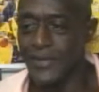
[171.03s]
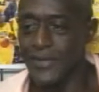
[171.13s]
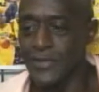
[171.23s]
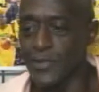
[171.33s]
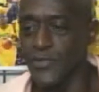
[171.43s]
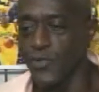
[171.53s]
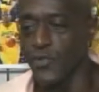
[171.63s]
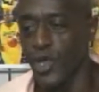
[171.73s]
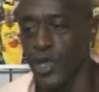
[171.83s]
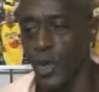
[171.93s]
some
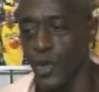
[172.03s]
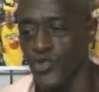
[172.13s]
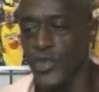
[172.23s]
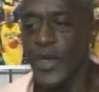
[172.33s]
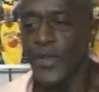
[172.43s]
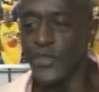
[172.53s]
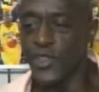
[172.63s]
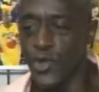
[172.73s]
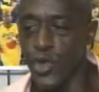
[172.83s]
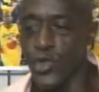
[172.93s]
different clothes, like the
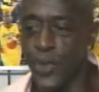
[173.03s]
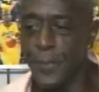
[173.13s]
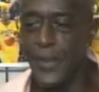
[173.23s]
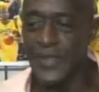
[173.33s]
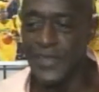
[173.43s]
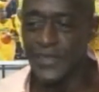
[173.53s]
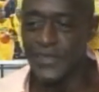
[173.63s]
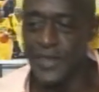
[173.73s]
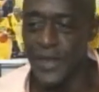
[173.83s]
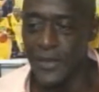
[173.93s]
girl that we picked as a
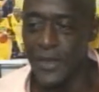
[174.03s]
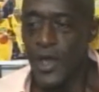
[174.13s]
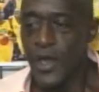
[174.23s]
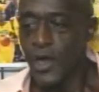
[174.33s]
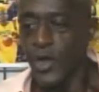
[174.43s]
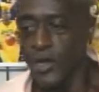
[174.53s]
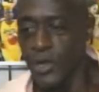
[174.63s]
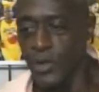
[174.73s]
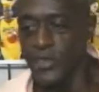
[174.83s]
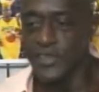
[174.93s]
ten. Her
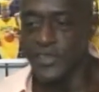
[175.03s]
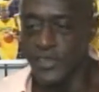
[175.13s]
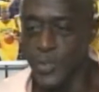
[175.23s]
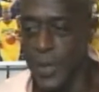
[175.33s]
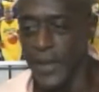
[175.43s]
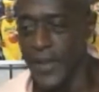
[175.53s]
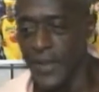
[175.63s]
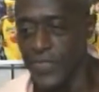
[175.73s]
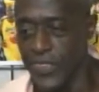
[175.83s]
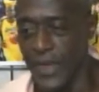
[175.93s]
clothes accentuated
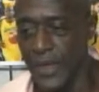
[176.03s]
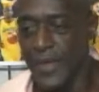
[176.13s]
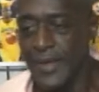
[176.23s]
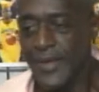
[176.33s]
everything.